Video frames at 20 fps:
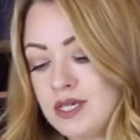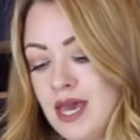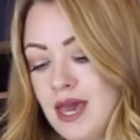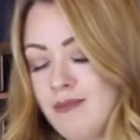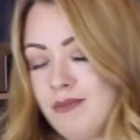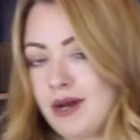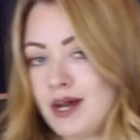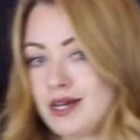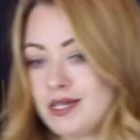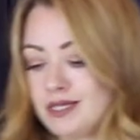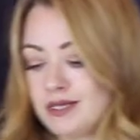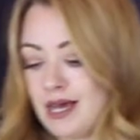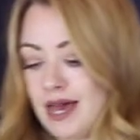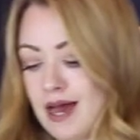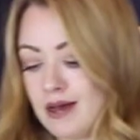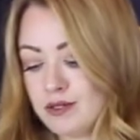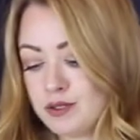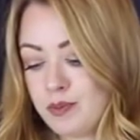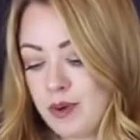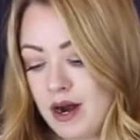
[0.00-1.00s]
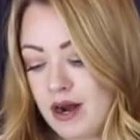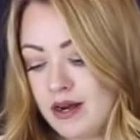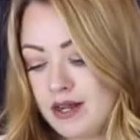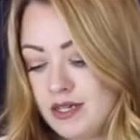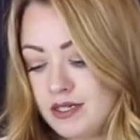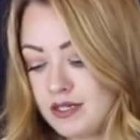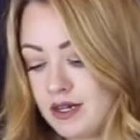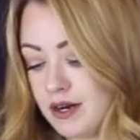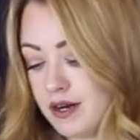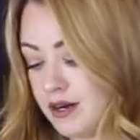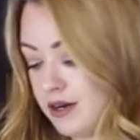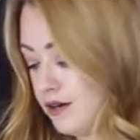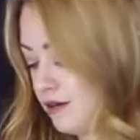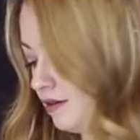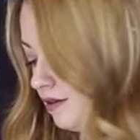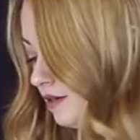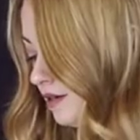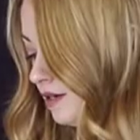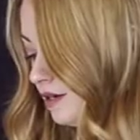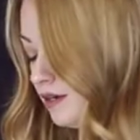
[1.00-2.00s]
game, because house parties are
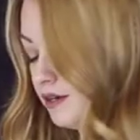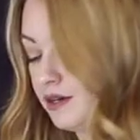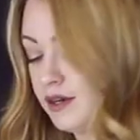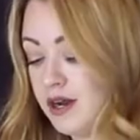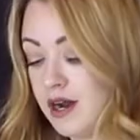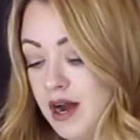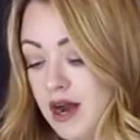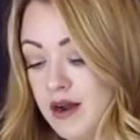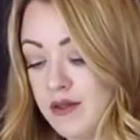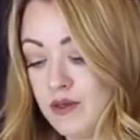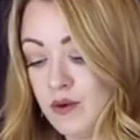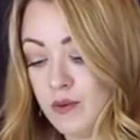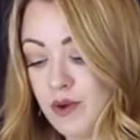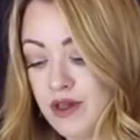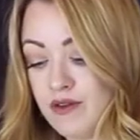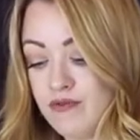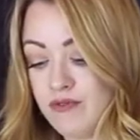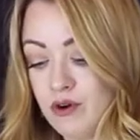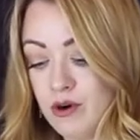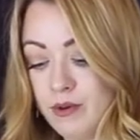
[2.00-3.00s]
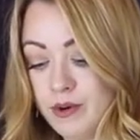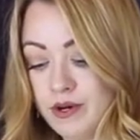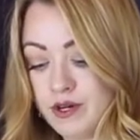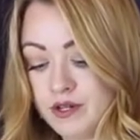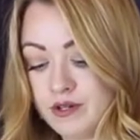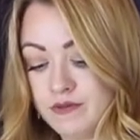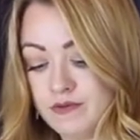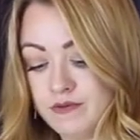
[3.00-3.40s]
are the way forward.